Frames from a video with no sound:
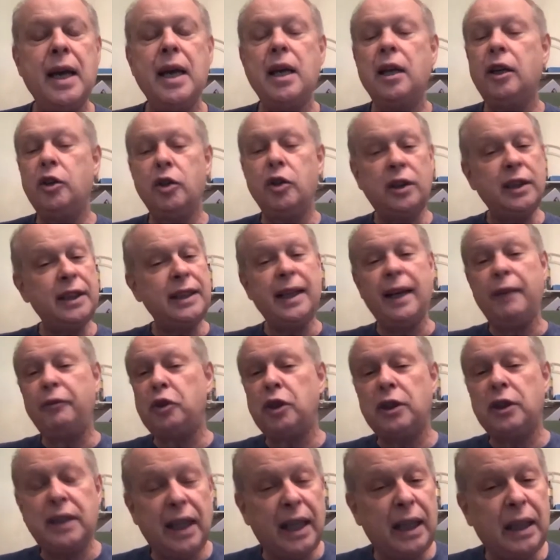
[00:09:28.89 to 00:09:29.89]
You didn't have to
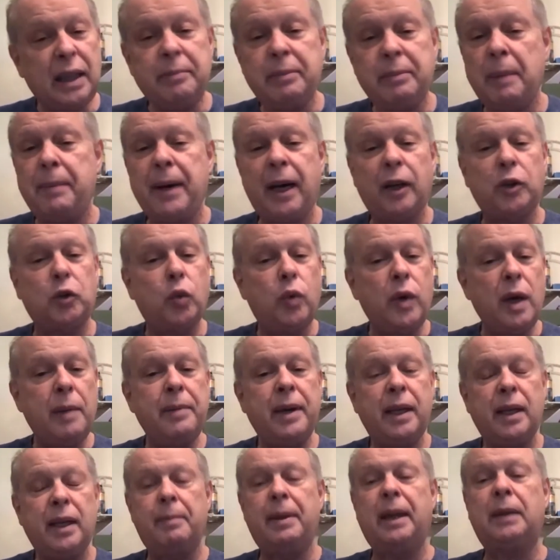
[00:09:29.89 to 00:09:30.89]
tell him about women,
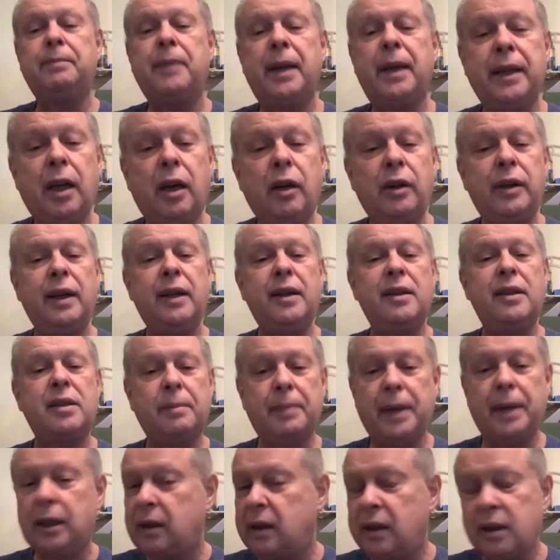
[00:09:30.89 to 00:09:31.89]
about minorities,
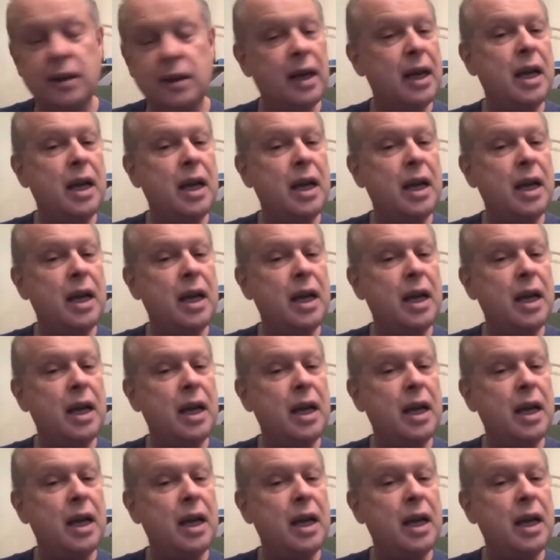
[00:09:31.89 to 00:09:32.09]
about this.